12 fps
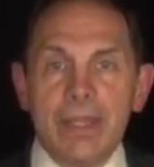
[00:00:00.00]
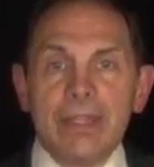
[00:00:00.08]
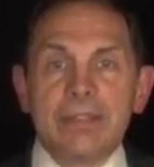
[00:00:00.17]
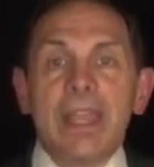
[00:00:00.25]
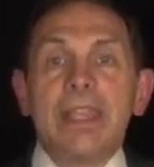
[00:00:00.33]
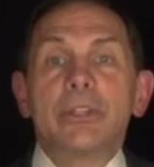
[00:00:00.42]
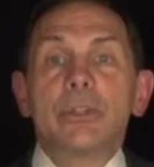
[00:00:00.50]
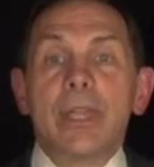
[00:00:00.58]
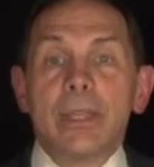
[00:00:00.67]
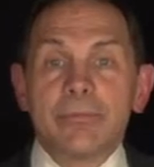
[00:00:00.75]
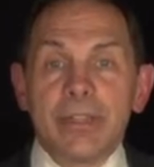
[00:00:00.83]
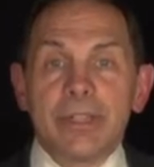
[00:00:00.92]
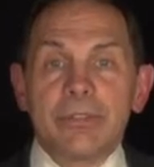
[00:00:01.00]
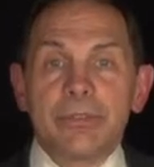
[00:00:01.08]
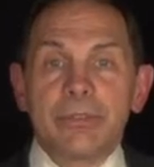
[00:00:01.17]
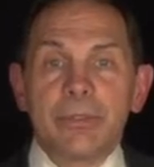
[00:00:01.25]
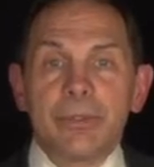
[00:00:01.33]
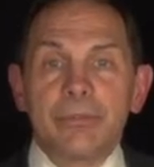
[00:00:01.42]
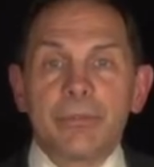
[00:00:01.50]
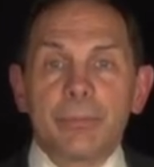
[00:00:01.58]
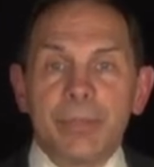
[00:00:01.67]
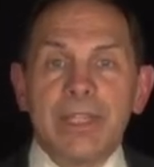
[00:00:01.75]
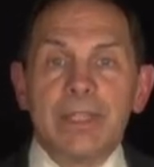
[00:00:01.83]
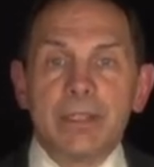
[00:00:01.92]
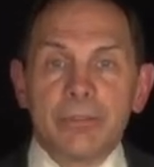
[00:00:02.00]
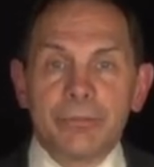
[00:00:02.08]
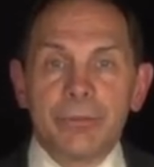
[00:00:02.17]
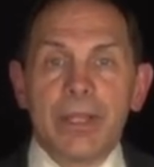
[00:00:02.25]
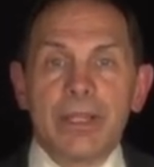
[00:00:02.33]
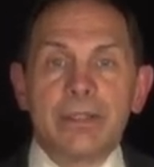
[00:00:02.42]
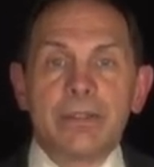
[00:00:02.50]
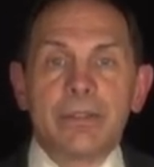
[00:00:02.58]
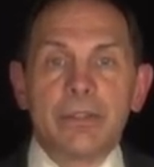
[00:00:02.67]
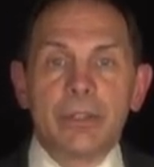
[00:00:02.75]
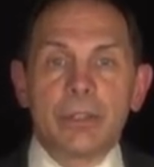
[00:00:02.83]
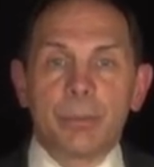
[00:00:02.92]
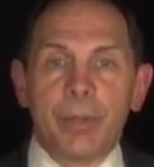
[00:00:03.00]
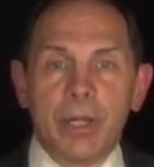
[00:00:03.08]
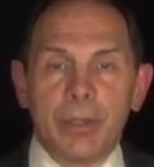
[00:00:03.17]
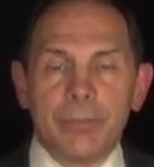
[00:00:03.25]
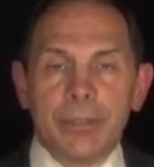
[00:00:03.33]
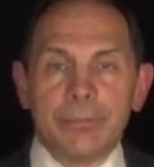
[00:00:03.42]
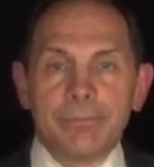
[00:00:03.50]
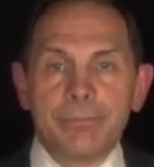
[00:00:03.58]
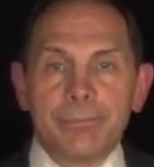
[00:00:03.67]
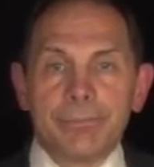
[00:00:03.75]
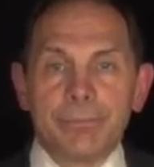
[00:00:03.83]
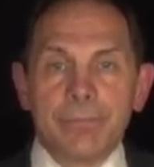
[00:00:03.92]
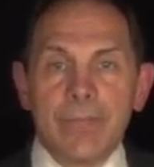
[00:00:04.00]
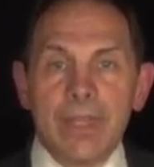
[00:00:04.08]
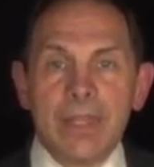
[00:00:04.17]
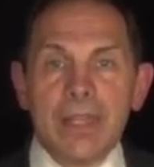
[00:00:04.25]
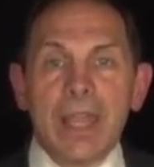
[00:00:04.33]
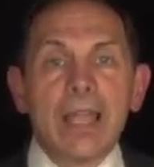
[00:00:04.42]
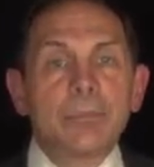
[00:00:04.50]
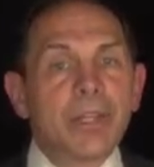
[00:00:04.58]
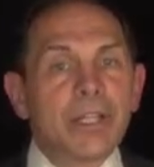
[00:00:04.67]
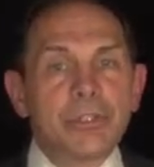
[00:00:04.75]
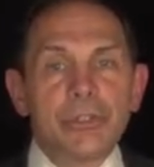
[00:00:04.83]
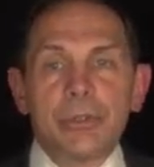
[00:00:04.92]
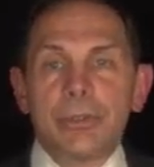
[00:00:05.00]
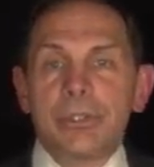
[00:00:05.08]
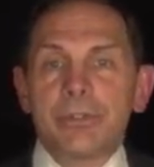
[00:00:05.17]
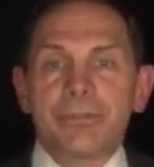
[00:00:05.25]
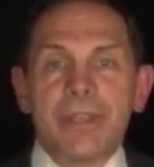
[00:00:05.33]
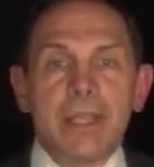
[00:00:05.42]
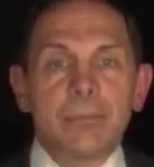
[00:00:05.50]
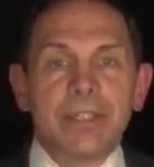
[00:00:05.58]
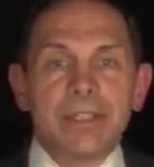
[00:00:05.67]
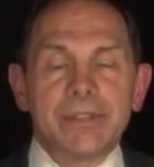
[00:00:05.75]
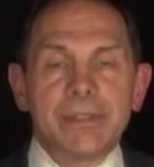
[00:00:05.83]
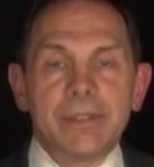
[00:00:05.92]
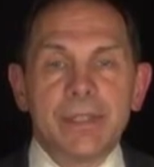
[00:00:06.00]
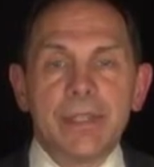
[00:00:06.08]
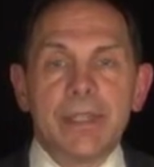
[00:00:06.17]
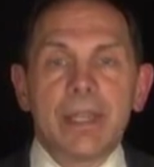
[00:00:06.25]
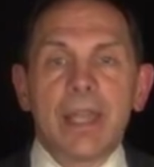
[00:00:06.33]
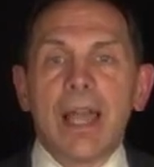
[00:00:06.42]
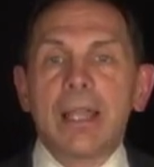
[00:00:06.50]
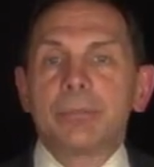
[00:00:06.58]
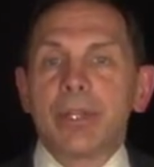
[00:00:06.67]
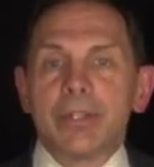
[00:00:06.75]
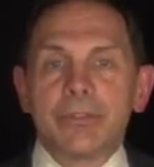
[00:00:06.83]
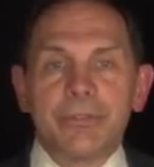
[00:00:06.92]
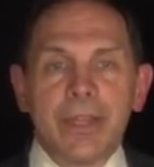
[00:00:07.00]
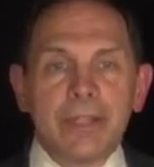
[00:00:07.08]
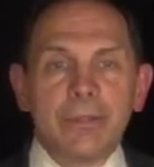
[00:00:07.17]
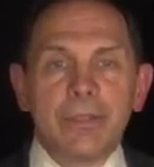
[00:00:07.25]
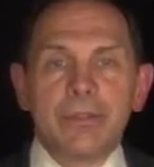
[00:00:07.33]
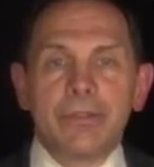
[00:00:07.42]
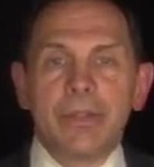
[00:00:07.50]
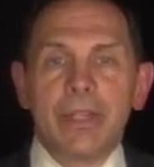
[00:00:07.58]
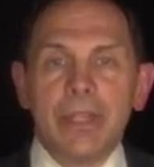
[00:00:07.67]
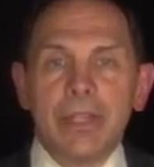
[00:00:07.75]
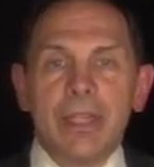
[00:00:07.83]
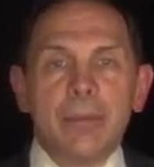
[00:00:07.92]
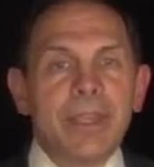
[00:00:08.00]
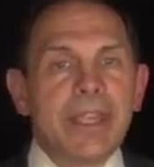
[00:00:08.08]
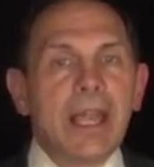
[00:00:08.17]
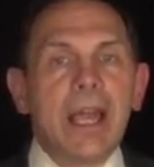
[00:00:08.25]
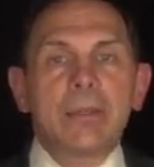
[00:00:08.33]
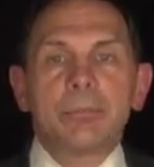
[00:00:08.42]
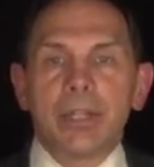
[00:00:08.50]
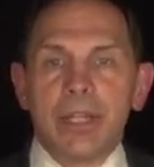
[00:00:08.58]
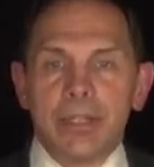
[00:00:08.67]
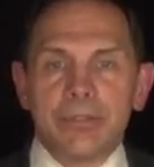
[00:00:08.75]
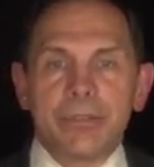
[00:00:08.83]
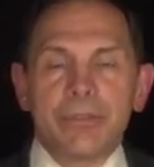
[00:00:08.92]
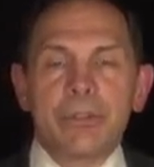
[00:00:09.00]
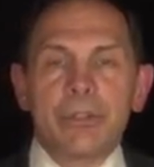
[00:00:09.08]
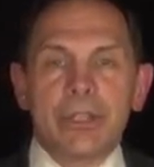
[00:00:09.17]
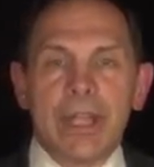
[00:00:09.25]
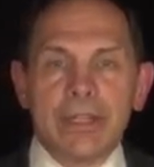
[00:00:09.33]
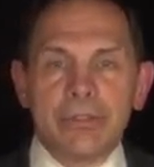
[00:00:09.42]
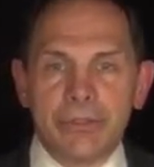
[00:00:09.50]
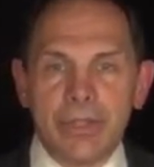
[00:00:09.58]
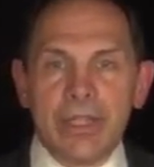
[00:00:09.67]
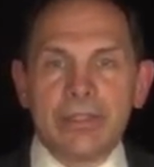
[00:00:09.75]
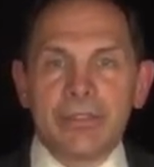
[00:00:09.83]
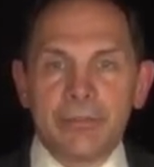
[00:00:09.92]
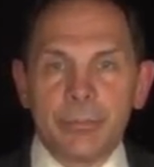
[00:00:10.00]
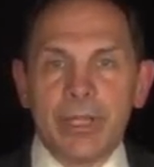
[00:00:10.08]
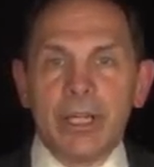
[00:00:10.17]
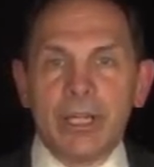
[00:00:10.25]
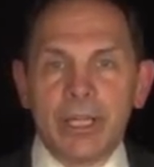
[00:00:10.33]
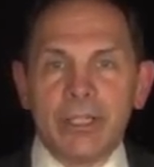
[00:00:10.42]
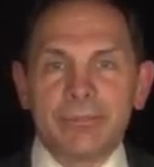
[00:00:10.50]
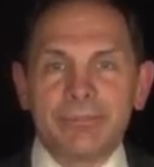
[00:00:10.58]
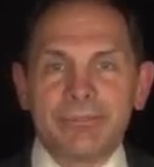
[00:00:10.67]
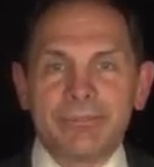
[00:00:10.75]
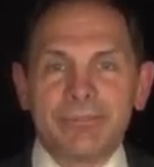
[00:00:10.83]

And thank you, AMVETS, for being a friend to the department. God bless you and your families. God bless veterans. And may God bless the United States of America.